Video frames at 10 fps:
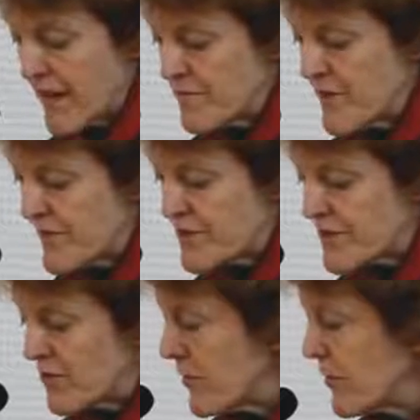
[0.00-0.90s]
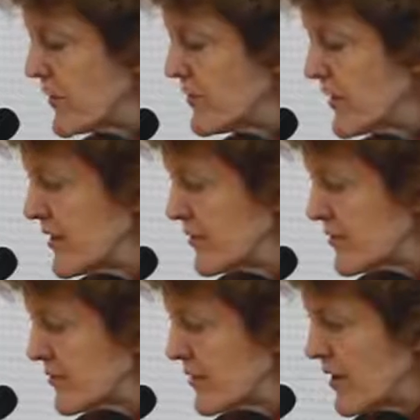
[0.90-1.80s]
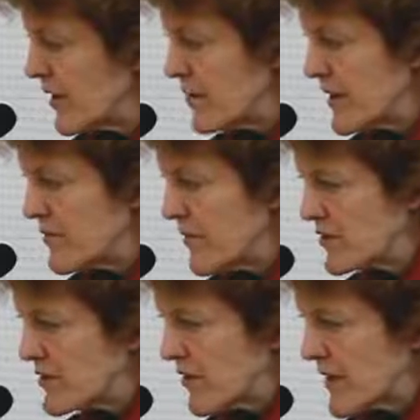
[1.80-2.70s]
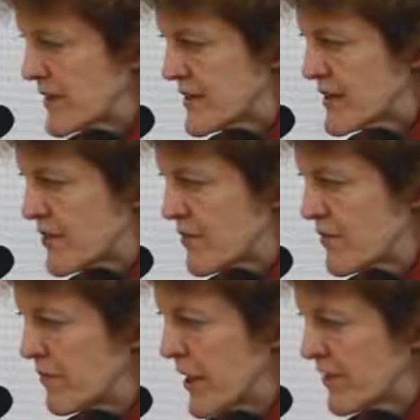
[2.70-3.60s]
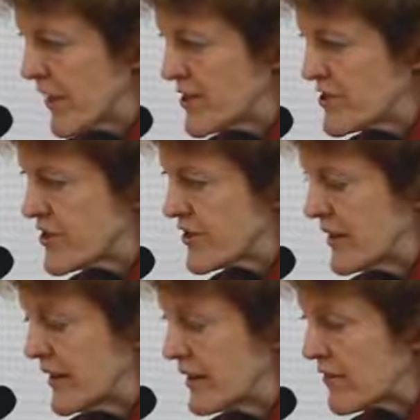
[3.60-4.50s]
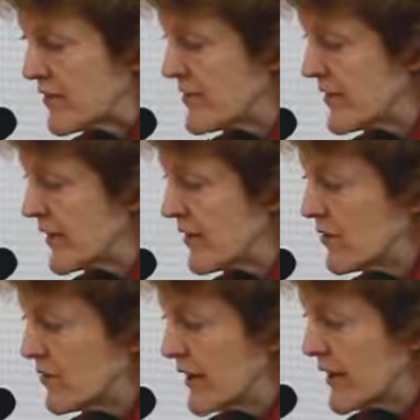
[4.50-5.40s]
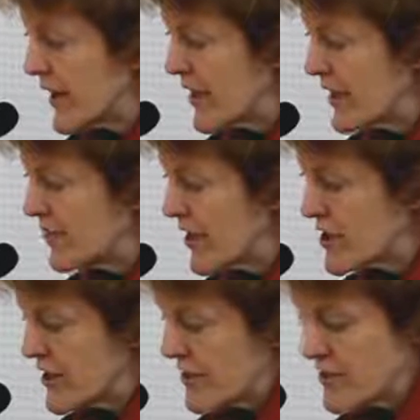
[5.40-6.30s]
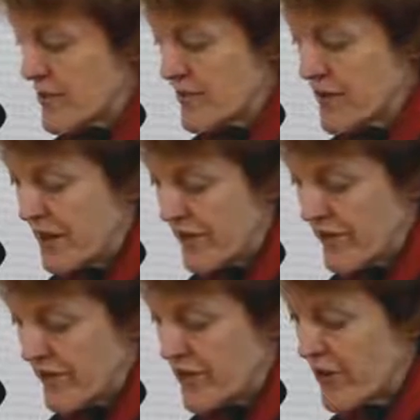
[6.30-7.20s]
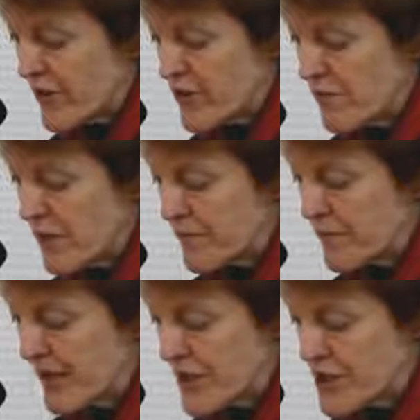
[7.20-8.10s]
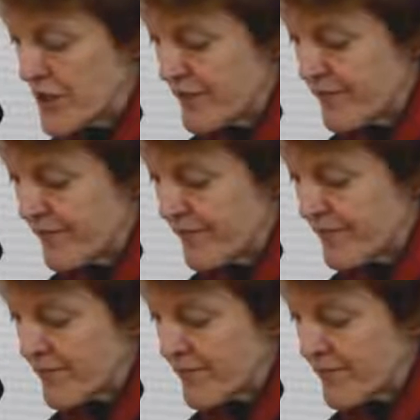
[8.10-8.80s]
Um, and so what we see is um, in most places the urban populations are increasing, only again in Russia there is some decrease in the urban population.